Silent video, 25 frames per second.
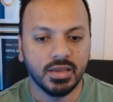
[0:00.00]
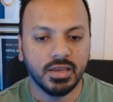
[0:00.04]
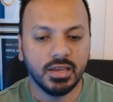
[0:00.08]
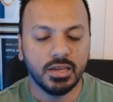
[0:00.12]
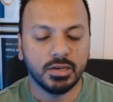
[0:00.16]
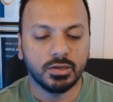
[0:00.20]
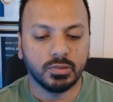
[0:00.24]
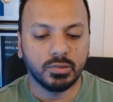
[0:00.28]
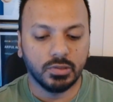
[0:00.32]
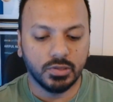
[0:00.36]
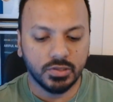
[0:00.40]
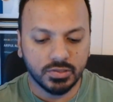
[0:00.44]

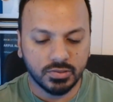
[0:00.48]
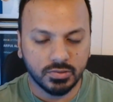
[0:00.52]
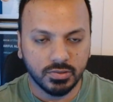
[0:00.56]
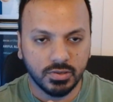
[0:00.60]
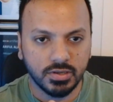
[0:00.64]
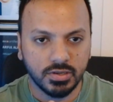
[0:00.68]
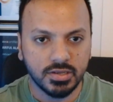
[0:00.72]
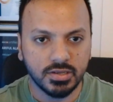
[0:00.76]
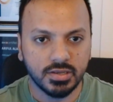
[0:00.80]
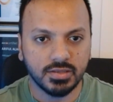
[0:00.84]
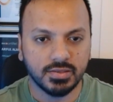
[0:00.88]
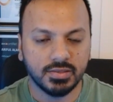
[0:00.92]
it will store
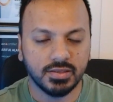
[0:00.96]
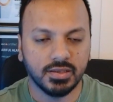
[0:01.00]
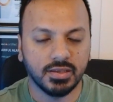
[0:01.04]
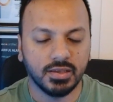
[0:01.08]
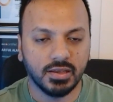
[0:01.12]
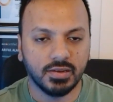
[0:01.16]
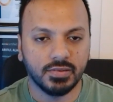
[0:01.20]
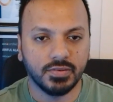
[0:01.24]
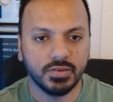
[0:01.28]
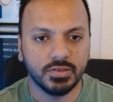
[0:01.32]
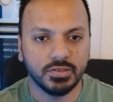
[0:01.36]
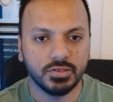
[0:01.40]
it in a
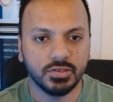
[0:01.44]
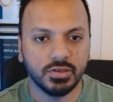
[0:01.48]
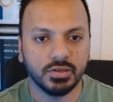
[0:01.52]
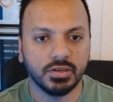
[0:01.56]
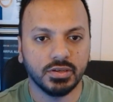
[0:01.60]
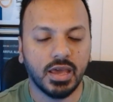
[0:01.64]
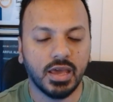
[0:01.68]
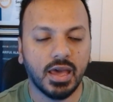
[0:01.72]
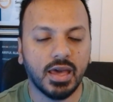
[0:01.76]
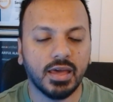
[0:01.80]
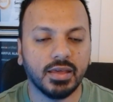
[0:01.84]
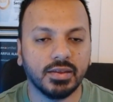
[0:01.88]
single
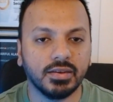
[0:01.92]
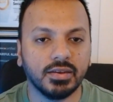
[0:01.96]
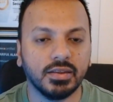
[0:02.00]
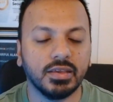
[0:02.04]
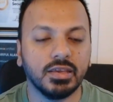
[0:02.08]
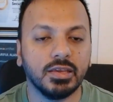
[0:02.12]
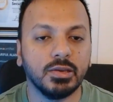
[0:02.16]
region and